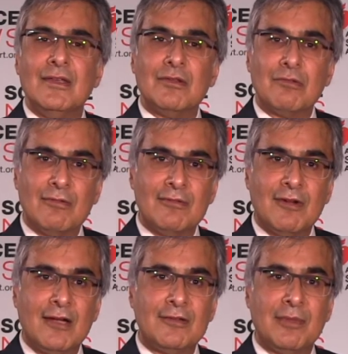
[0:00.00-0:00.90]
The
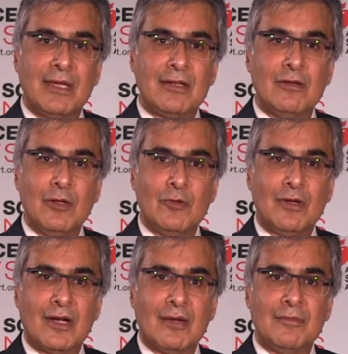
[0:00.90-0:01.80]
rivaroxaban alone
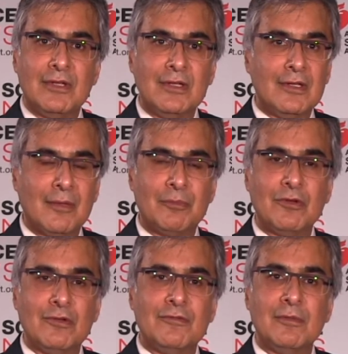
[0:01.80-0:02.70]
arm did not
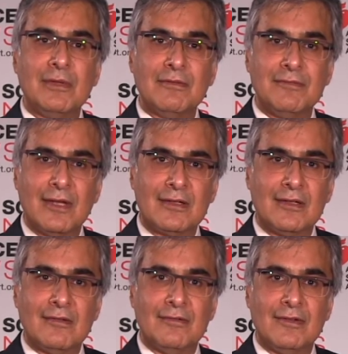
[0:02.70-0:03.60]
prove to be
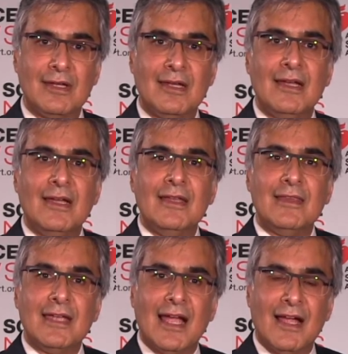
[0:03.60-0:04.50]
effective.
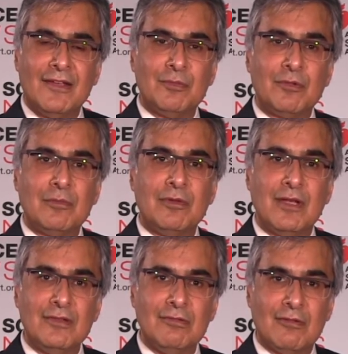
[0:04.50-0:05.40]
The aspirin
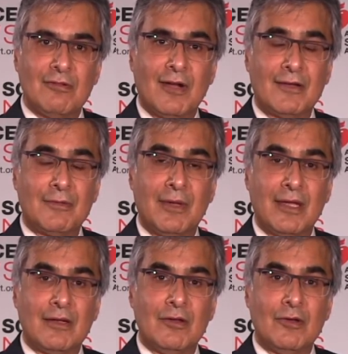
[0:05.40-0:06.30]
plus
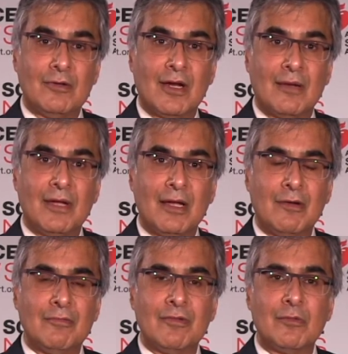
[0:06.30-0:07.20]
rivaroxaban alone arm,
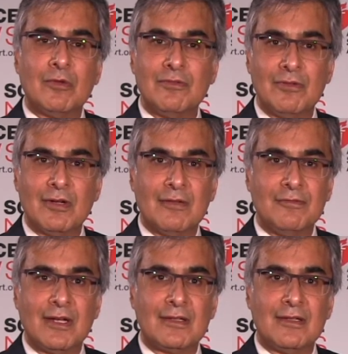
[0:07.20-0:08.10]
however, was very
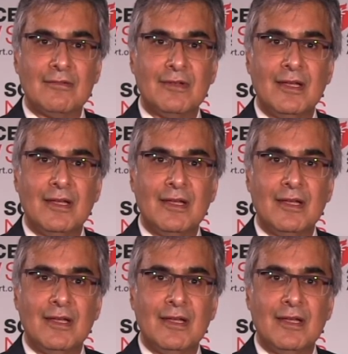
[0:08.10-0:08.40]
effective.